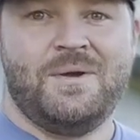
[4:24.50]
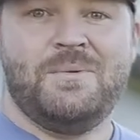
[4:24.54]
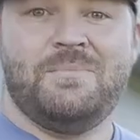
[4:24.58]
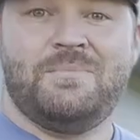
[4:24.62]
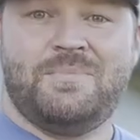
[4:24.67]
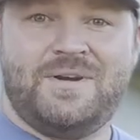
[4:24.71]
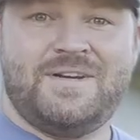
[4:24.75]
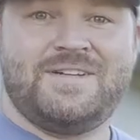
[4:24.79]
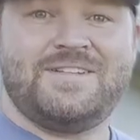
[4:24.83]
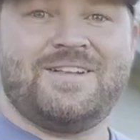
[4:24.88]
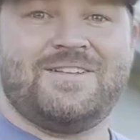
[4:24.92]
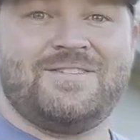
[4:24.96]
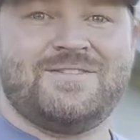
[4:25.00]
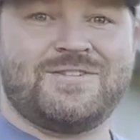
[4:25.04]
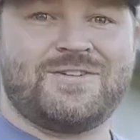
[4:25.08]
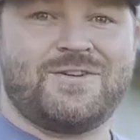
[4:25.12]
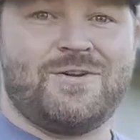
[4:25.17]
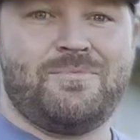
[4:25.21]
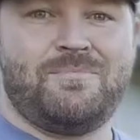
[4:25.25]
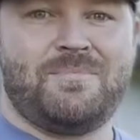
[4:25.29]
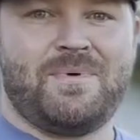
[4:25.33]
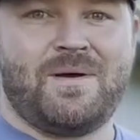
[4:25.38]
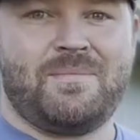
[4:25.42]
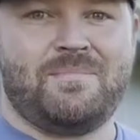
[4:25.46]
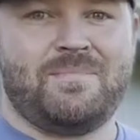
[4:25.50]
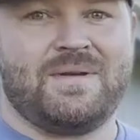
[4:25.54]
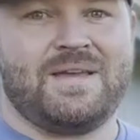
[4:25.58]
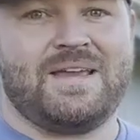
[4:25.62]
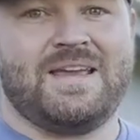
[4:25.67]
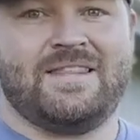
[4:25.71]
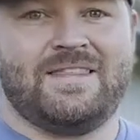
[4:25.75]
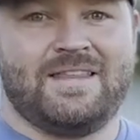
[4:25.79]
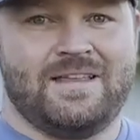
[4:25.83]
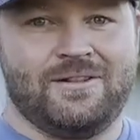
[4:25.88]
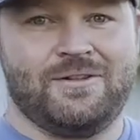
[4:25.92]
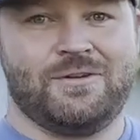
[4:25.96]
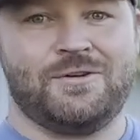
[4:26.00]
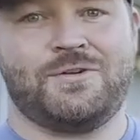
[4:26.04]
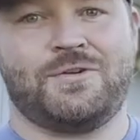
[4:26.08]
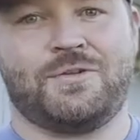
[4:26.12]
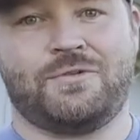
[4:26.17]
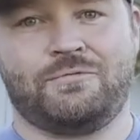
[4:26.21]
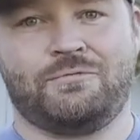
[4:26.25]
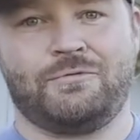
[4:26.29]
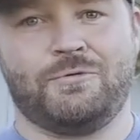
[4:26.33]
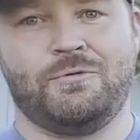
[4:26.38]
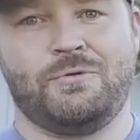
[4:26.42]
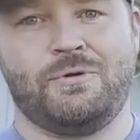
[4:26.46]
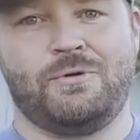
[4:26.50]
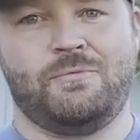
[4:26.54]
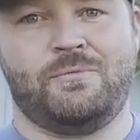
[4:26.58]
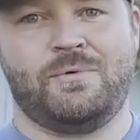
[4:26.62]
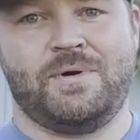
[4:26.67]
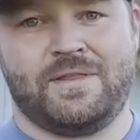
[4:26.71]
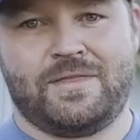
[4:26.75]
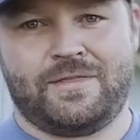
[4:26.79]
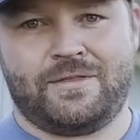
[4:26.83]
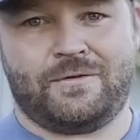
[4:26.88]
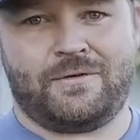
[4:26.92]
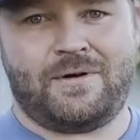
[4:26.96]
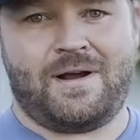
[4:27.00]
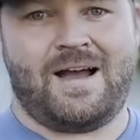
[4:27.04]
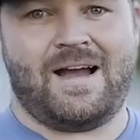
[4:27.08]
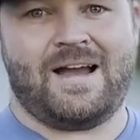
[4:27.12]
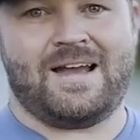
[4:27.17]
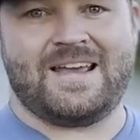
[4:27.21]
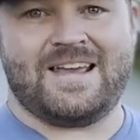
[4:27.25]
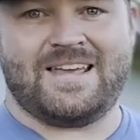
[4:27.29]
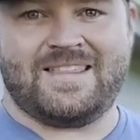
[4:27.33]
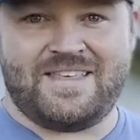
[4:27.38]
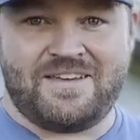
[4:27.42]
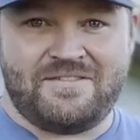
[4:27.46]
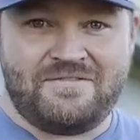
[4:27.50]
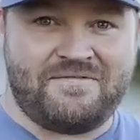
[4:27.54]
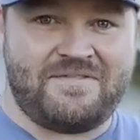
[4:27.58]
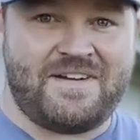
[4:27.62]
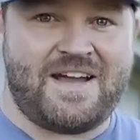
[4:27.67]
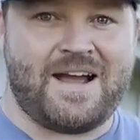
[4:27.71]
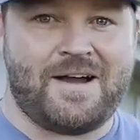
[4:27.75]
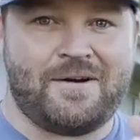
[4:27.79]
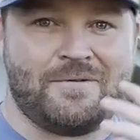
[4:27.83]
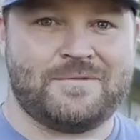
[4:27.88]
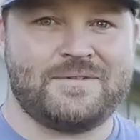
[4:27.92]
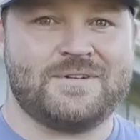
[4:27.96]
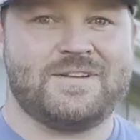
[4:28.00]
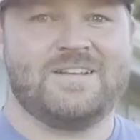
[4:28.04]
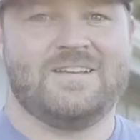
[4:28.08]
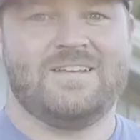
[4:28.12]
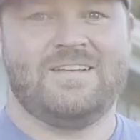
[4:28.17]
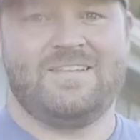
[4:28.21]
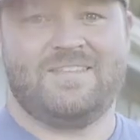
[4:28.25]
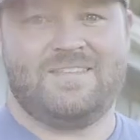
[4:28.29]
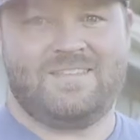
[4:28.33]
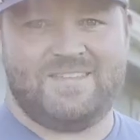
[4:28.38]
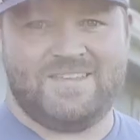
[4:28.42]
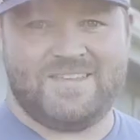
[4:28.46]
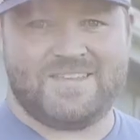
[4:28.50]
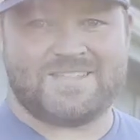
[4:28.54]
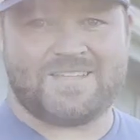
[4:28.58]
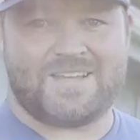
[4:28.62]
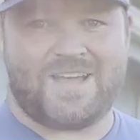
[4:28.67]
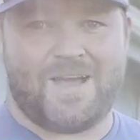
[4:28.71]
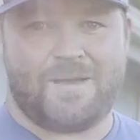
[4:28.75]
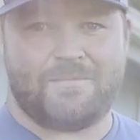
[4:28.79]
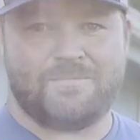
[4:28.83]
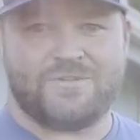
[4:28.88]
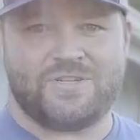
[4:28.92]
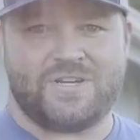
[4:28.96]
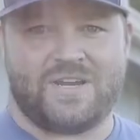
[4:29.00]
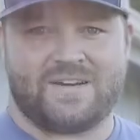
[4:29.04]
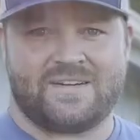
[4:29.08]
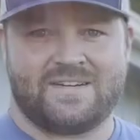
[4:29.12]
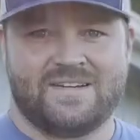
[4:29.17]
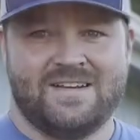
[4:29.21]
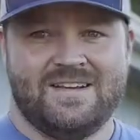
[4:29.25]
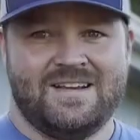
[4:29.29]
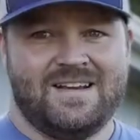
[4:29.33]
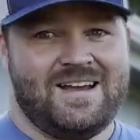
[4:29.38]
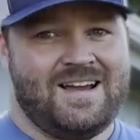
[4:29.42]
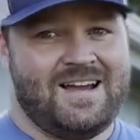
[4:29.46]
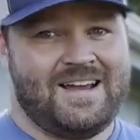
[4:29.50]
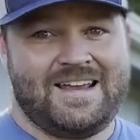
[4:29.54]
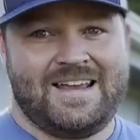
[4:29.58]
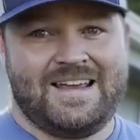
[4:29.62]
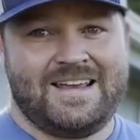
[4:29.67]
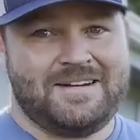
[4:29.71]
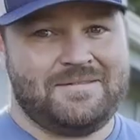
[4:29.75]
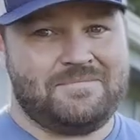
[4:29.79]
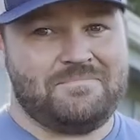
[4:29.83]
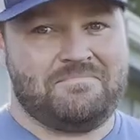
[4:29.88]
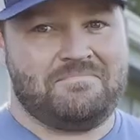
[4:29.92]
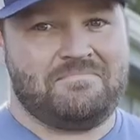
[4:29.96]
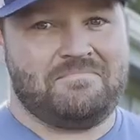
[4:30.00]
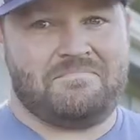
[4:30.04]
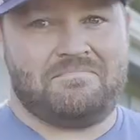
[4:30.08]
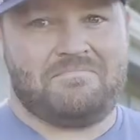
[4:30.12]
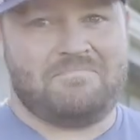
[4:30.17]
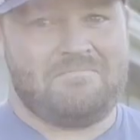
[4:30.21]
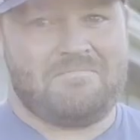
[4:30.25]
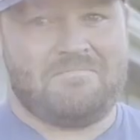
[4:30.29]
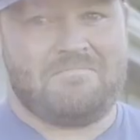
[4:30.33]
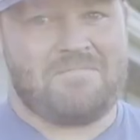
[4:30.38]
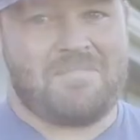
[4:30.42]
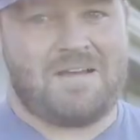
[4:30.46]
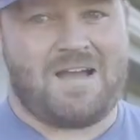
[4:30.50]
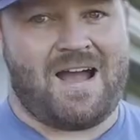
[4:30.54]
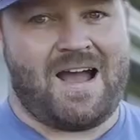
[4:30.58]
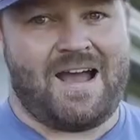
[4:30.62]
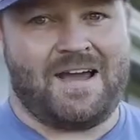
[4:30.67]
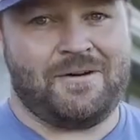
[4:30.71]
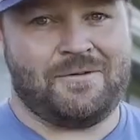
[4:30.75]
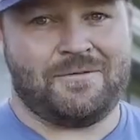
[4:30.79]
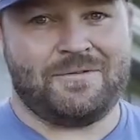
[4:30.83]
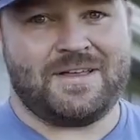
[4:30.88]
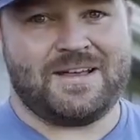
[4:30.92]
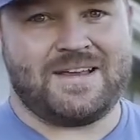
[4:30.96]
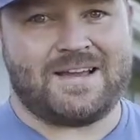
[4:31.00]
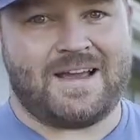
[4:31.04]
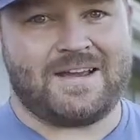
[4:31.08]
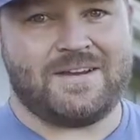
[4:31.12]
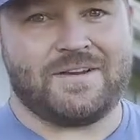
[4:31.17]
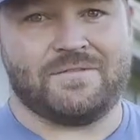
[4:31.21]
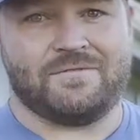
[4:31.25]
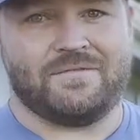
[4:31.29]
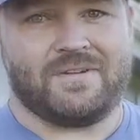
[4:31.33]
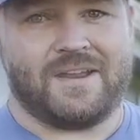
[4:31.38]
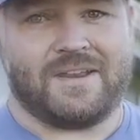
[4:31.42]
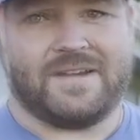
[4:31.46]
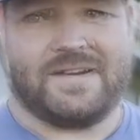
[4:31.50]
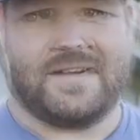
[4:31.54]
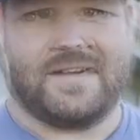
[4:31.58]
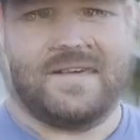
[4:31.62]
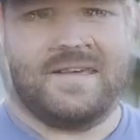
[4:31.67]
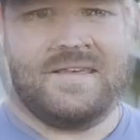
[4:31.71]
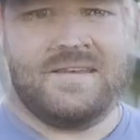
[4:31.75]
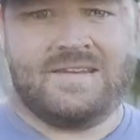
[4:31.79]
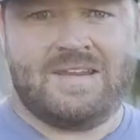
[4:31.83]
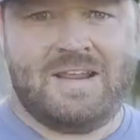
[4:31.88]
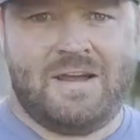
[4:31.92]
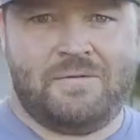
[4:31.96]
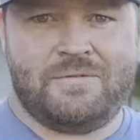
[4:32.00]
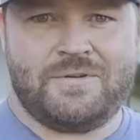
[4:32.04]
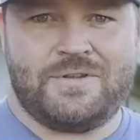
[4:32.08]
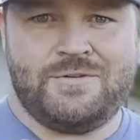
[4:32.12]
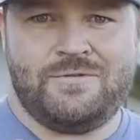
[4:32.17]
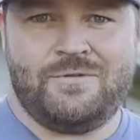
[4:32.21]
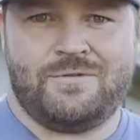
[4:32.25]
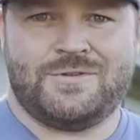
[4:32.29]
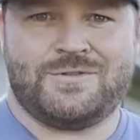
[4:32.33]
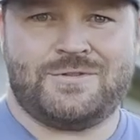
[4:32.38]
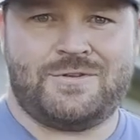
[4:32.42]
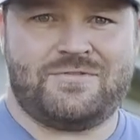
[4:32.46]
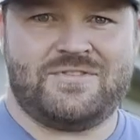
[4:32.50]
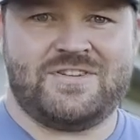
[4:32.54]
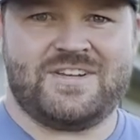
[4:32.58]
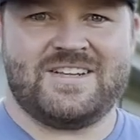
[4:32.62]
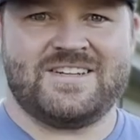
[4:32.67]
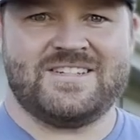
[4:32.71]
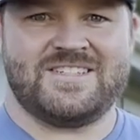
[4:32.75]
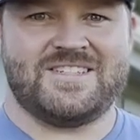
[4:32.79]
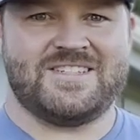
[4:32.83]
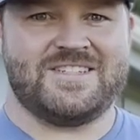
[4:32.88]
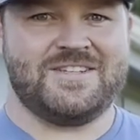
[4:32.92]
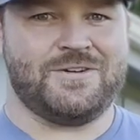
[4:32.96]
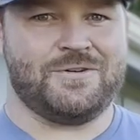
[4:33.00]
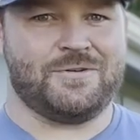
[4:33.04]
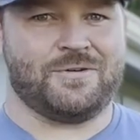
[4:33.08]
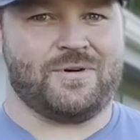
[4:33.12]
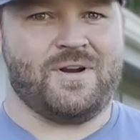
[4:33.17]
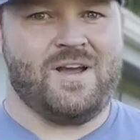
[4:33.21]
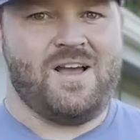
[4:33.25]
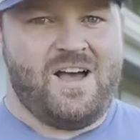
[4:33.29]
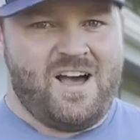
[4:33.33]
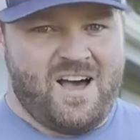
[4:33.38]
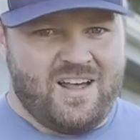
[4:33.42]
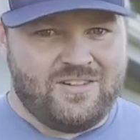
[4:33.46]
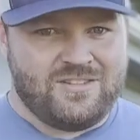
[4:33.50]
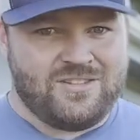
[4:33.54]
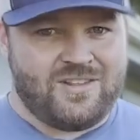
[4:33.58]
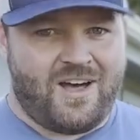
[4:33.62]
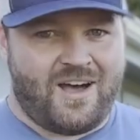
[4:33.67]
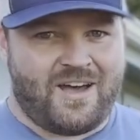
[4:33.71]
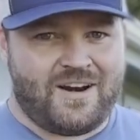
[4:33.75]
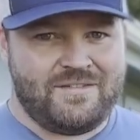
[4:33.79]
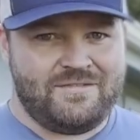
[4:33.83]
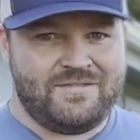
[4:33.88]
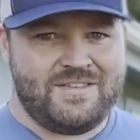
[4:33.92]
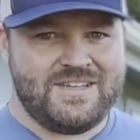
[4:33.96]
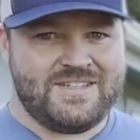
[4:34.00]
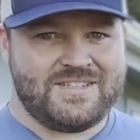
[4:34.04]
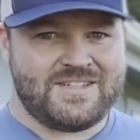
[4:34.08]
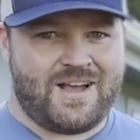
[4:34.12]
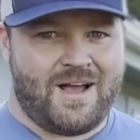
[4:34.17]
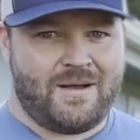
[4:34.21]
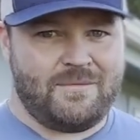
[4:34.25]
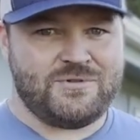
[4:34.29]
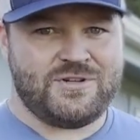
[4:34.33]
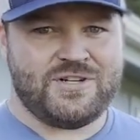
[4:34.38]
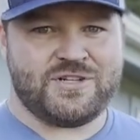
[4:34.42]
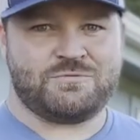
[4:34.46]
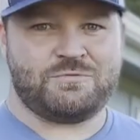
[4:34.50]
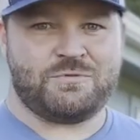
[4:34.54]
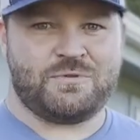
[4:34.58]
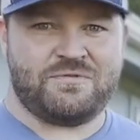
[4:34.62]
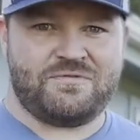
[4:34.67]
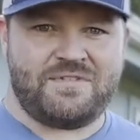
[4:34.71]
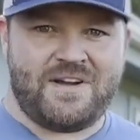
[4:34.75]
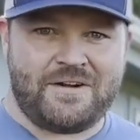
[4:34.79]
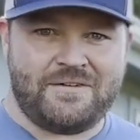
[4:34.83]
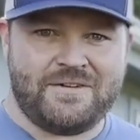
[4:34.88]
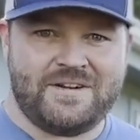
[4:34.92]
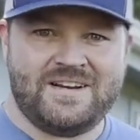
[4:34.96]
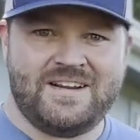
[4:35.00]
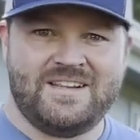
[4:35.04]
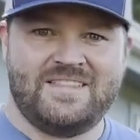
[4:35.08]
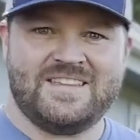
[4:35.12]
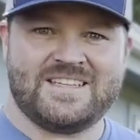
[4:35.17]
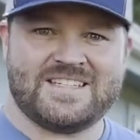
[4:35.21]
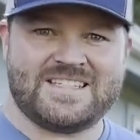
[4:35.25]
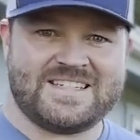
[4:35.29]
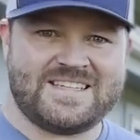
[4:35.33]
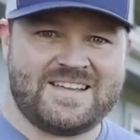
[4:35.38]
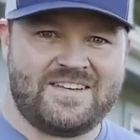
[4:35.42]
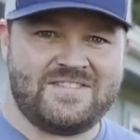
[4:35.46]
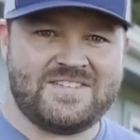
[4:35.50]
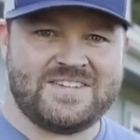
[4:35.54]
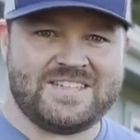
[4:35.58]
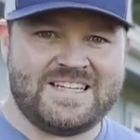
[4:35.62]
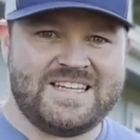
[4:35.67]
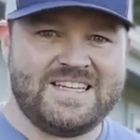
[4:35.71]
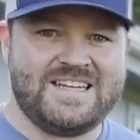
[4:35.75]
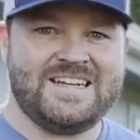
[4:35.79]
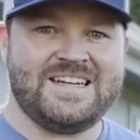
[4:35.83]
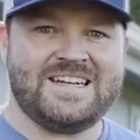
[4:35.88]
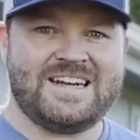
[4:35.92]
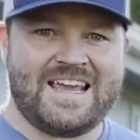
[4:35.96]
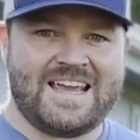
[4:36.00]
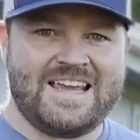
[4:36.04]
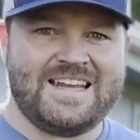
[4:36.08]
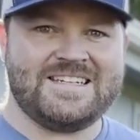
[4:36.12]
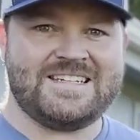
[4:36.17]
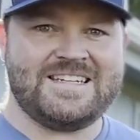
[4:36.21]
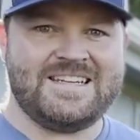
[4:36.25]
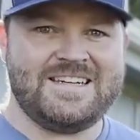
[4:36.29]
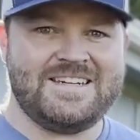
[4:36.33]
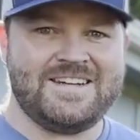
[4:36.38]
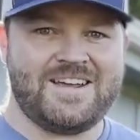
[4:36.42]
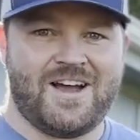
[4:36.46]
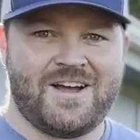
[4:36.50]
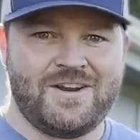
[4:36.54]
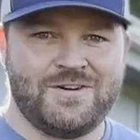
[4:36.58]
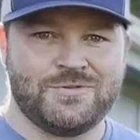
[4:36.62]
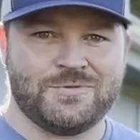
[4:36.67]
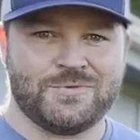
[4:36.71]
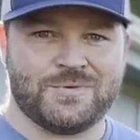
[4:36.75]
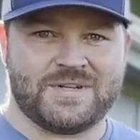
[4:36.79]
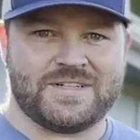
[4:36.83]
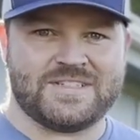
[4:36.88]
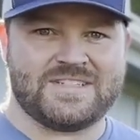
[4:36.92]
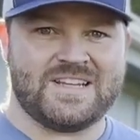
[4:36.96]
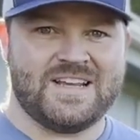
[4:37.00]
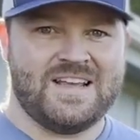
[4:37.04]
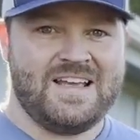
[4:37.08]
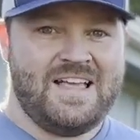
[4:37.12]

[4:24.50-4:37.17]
put a telescope up and they looked through it with their eye and they found this object. Again, I don't think I could find it. Now, you also have to consider a lot of these objects were founded in the 17 and 1800s.